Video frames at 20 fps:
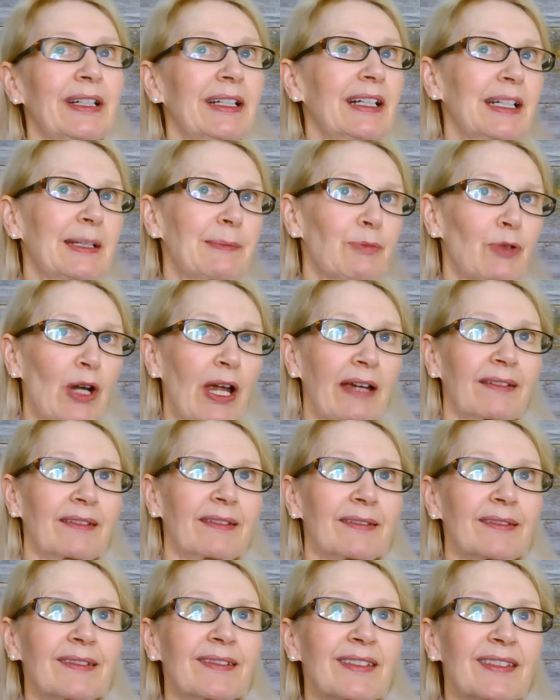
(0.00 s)
I
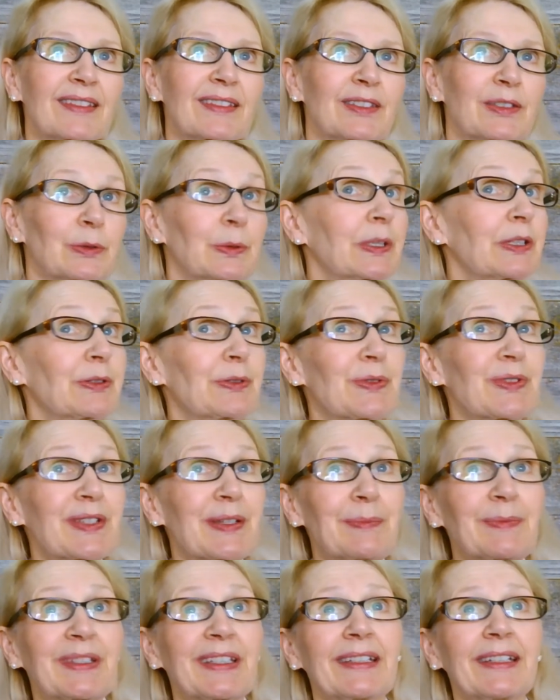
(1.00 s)
practice or I do
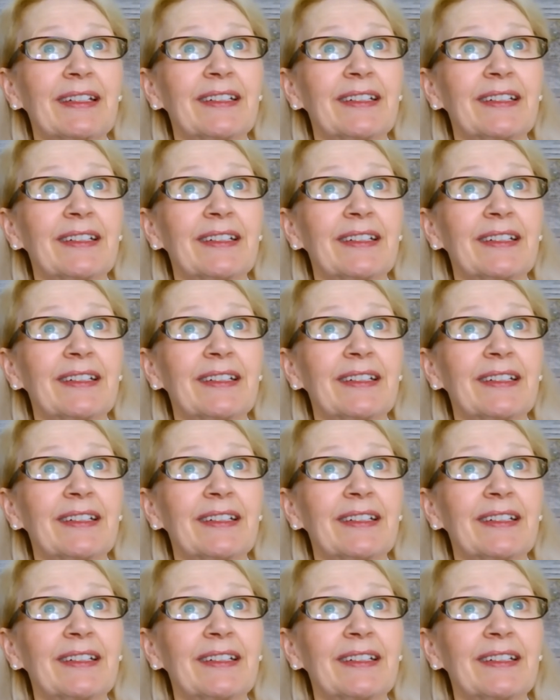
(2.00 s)
something